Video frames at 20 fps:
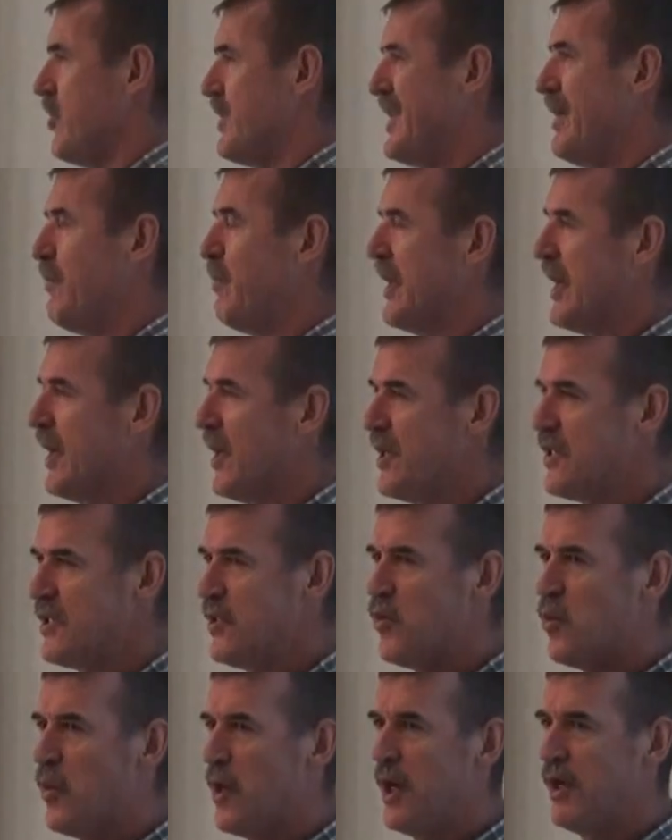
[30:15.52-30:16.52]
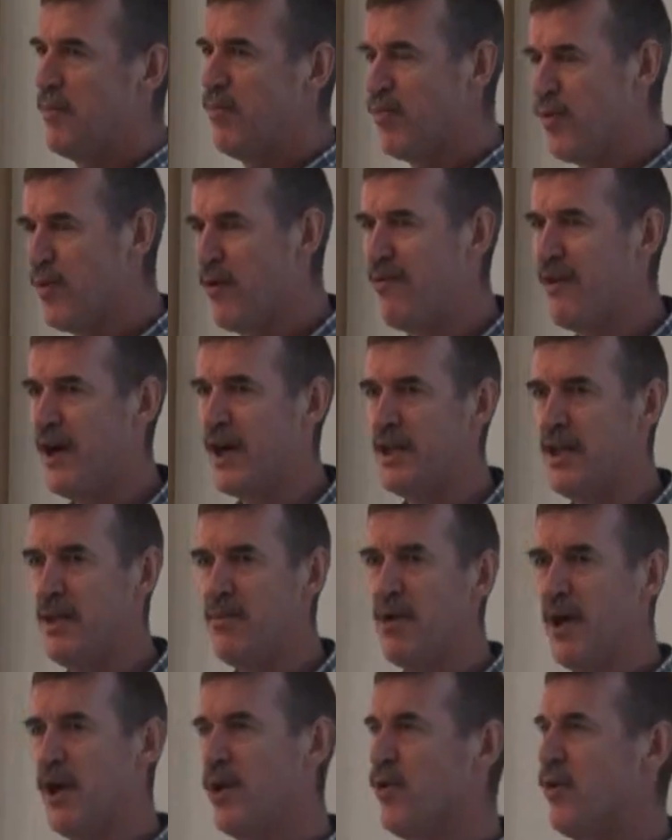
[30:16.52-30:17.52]
Typically, it's the one provided
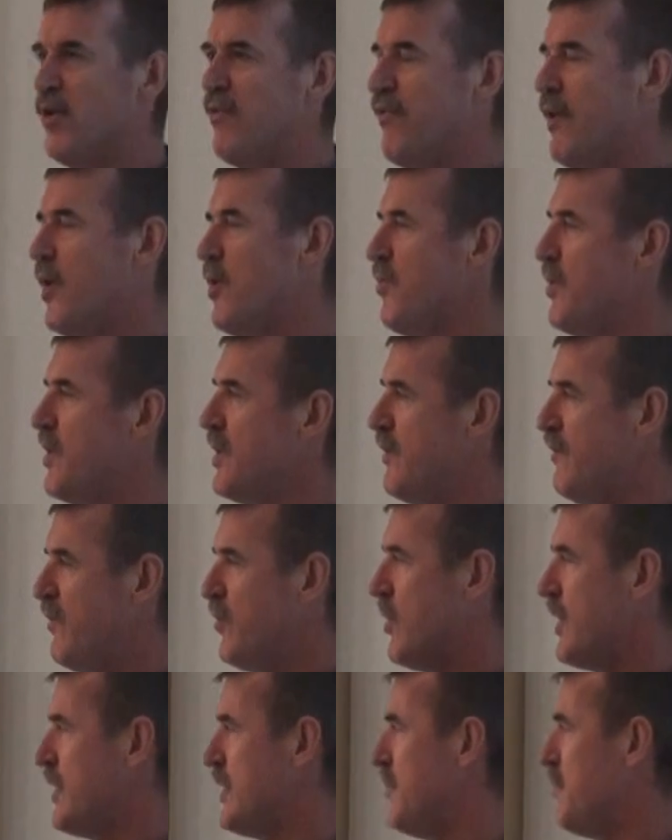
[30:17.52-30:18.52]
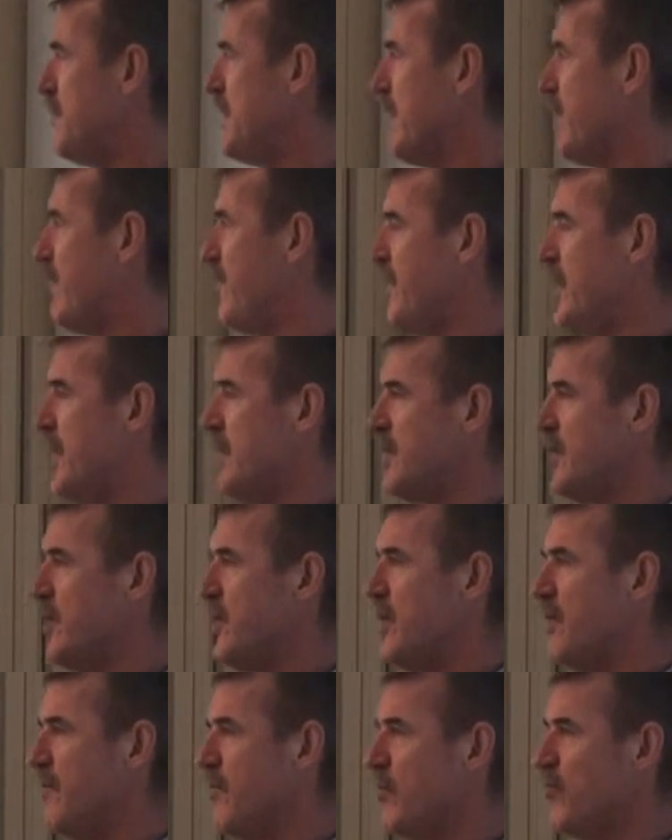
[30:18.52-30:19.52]
by your environment. If you're at EPFL in a
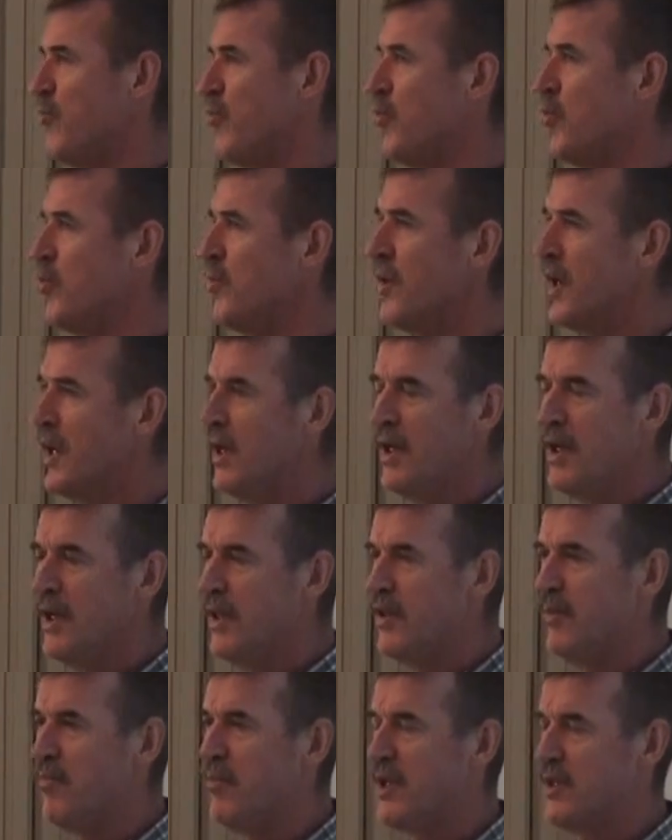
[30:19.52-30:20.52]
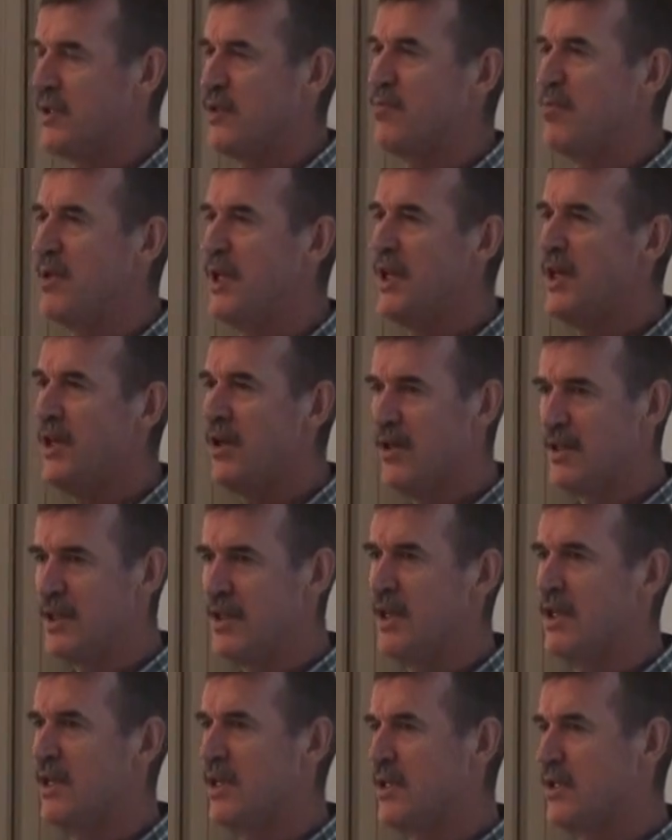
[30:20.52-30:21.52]
given room, there must be a
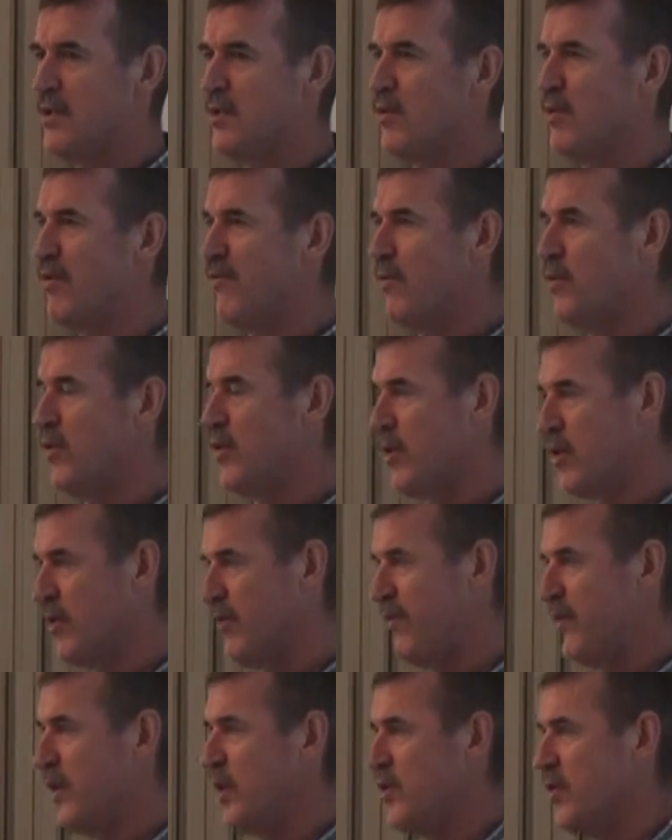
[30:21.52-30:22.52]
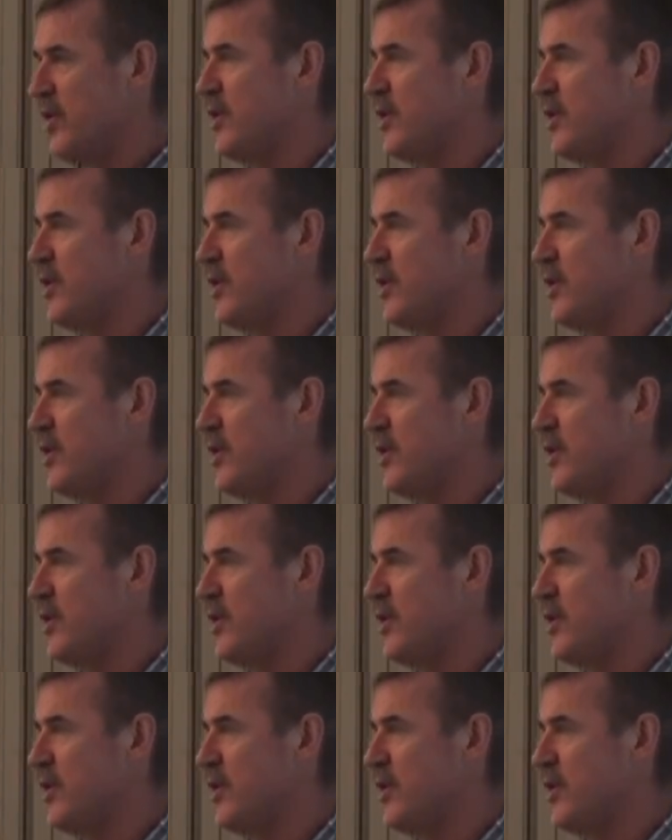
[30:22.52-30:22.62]
DNS server configured